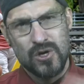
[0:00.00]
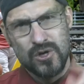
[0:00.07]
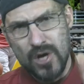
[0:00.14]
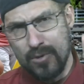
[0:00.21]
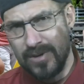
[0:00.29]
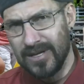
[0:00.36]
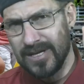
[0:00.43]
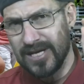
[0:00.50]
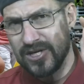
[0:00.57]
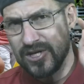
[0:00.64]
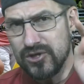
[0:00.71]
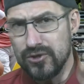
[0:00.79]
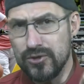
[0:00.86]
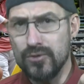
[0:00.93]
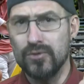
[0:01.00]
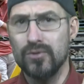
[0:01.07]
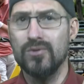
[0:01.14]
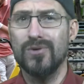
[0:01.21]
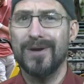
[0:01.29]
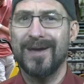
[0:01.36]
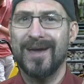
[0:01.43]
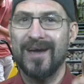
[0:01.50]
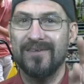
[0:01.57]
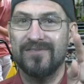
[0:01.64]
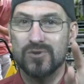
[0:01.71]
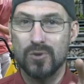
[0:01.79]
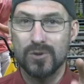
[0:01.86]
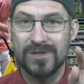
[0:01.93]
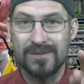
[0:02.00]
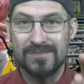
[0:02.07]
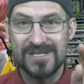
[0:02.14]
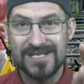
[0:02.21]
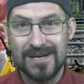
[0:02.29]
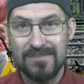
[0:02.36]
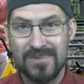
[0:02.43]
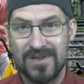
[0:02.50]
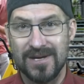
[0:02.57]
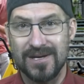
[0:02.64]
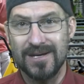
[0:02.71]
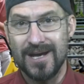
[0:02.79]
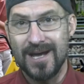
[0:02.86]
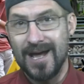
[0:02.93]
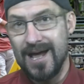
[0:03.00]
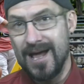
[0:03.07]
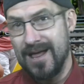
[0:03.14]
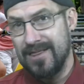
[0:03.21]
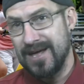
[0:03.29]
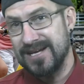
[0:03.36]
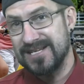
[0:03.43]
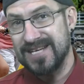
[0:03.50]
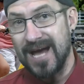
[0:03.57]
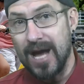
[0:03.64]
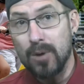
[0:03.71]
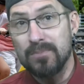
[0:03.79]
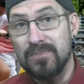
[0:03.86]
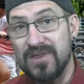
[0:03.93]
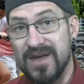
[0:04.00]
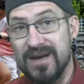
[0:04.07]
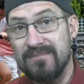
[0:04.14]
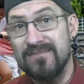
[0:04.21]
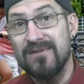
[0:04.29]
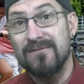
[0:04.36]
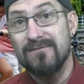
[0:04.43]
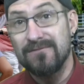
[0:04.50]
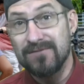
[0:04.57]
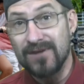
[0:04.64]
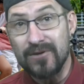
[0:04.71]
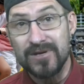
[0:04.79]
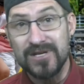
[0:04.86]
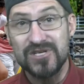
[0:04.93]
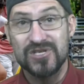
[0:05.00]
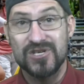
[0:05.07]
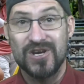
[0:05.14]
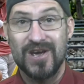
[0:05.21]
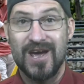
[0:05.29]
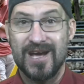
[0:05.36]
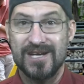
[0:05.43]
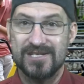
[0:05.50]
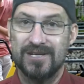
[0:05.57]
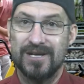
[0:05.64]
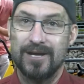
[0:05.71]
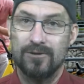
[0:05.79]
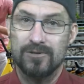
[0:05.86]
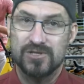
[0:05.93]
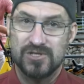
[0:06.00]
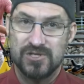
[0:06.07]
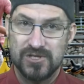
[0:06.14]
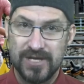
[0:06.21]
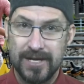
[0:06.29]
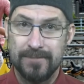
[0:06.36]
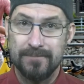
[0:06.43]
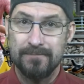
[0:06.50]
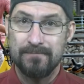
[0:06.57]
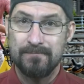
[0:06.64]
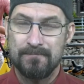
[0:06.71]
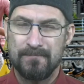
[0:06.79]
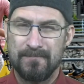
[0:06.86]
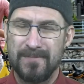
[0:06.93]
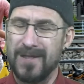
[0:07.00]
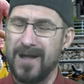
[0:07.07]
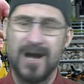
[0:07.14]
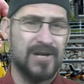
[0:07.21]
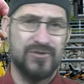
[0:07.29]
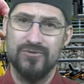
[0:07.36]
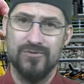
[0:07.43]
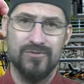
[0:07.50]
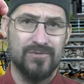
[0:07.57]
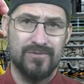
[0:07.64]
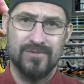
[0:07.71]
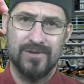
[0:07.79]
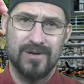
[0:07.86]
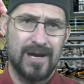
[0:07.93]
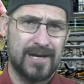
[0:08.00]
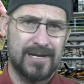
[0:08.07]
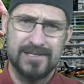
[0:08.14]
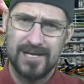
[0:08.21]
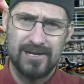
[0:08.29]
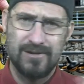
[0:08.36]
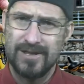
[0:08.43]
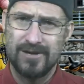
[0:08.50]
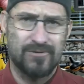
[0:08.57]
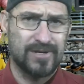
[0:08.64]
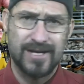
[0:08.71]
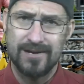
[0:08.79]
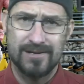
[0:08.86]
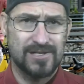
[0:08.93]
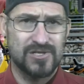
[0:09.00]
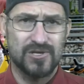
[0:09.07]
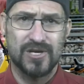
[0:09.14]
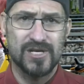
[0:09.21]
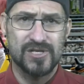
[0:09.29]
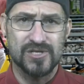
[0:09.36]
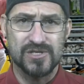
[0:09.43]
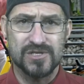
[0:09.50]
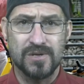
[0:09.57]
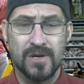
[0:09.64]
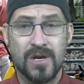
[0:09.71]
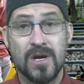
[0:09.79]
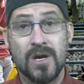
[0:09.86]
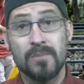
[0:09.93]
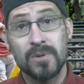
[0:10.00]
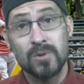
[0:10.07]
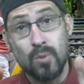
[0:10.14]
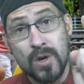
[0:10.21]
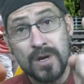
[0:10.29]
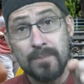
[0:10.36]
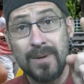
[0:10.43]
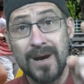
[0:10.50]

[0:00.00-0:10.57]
knowing that you have taught them something that has helped them flourish as an adult today? I do. I can tell you that on countless occasions. But what